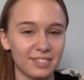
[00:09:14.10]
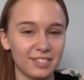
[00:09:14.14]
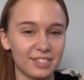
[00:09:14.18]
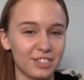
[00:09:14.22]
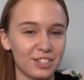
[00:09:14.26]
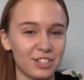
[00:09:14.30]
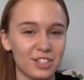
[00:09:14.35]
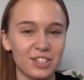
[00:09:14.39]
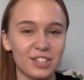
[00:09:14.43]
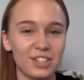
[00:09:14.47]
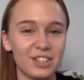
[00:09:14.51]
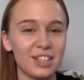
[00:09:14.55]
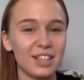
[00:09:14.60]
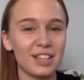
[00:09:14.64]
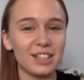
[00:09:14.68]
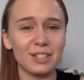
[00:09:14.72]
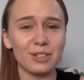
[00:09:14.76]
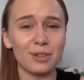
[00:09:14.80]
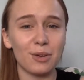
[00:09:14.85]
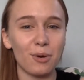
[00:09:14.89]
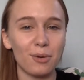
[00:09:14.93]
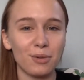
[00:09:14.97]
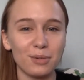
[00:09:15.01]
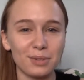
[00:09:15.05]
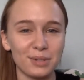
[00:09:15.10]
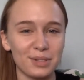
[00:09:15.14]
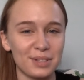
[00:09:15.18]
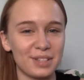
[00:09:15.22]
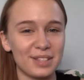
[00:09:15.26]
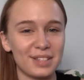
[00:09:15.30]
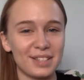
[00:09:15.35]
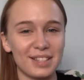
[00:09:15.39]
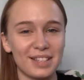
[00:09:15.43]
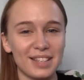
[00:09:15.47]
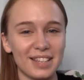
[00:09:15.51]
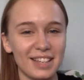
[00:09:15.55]
just his whole
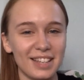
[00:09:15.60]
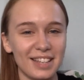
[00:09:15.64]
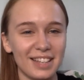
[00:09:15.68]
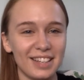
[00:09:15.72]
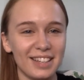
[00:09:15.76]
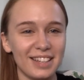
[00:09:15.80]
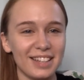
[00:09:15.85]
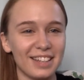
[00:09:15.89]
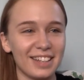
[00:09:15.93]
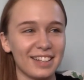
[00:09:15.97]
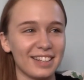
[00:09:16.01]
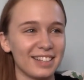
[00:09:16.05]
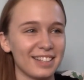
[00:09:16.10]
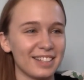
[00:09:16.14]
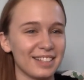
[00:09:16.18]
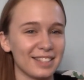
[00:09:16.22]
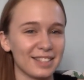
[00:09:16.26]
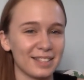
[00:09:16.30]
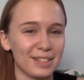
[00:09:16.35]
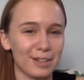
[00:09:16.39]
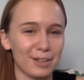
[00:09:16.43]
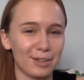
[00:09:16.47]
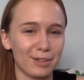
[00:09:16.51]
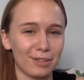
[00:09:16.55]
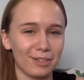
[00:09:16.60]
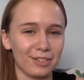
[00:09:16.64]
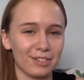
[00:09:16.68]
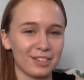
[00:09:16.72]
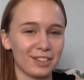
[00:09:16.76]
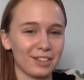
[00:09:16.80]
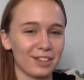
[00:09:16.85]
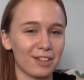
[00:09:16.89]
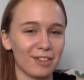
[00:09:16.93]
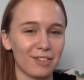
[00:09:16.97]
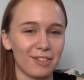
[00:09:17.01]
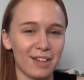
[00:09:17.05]
scene and his
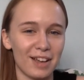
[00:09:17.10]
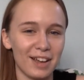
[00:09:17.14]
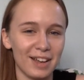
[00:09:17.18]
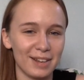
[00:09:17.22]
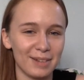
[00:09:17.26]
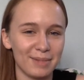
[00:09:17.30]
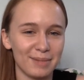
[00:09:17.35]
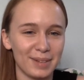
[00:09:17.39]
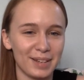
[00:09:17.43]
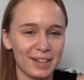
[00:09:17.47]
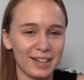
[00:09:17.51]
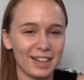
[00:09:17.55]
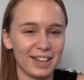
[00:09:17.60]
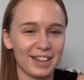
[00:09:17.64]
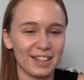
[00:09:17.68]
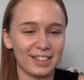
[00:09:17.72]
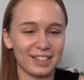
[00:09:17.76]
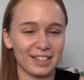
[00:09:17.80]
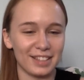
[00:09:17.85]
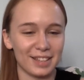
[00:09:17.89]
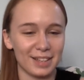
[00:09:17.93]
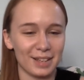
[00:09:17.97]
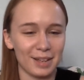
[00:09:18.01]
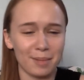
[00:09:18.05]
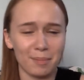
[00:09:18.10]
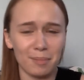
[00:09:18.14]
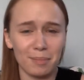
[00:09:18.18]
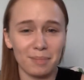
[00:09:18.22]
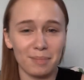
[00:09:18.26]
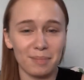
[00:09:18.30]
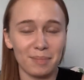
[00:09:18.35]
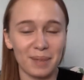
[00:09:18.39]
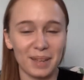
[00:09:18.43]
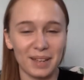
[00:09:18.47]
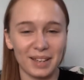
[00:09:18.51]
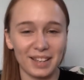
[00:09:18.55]
the climbing and the
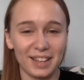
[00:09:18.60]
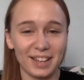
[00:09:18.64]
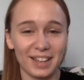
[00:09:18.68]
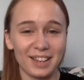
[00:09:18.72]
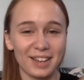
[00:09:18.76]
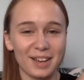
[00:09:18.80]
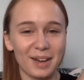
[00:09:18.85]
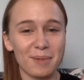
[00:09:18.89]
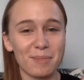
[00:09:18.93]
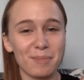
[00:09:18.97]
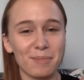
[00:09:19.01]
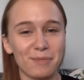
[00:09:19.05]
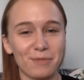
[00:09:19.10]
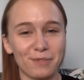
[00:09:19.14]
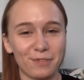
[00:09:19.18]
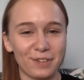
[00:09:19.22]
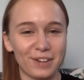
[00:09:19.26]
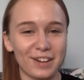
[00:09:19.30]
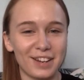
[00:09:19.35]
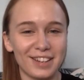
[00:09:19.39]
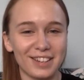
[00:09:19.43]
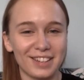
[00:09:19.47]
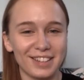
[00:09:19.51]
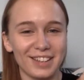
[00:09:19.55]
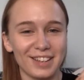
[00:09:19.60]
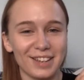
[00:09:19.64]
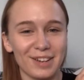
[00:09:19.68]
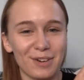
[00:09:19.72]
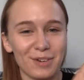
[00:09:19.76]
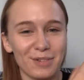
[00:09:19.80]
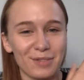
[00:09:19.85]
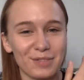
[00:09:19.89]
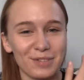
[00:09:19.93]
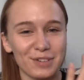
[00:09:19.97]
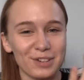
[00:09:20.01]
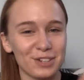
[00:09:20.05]
picking up Frankie
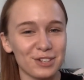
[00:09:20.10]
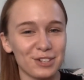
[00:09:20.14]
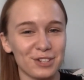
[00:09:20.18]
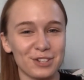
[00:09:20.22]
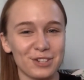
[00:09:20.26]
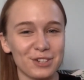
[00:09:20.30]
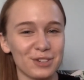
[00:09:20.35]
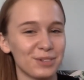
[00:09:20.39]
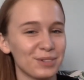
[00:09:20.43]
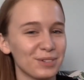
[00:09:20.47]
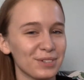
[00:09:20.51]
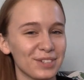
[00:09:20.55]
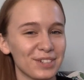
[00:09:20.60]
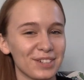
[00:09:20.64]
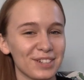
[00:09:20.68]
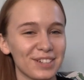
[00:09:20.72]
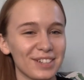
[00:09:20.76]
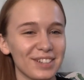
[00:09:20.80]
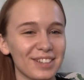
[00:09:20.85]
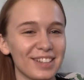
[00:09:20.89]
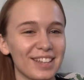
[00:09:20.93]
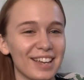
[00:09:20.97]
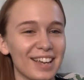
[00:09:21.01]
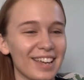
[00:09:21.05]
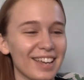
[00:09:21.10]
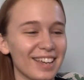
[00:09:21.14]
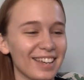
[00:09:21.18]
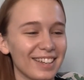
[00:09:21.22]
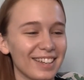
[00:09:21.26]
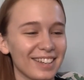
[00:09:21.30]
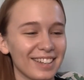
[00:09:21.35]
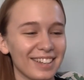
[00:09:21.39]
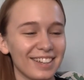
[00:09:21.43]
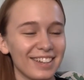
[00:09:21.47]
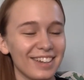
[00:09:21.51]
over his shoulder, like,